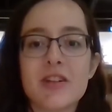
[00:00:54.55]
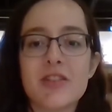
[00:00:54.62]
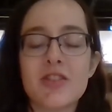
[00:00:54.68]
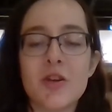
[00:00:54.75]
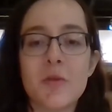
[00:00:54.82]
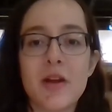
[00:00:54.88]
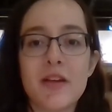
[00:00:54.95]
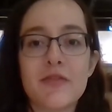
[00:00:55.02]

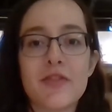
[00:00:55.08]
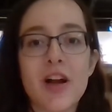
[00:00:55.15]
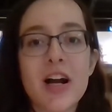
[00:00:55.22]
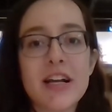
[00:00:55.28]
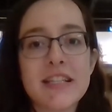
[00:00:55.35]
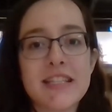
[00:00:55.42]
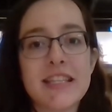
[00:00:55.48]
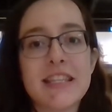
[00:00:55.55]
So when a
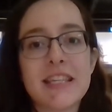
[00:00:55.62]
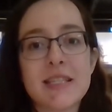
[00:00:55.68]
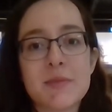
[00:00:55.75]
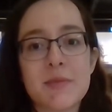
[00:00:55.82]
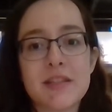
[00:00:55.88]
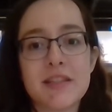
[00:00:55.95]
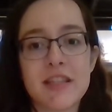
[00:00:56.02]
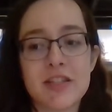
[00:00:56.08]
frog is in this
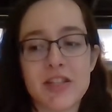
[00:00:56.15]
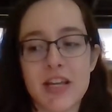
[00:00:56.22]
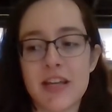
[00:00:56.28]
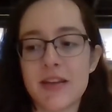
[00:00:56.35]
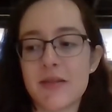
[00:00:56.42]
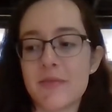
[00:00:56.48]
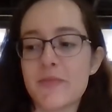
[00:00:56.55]
position,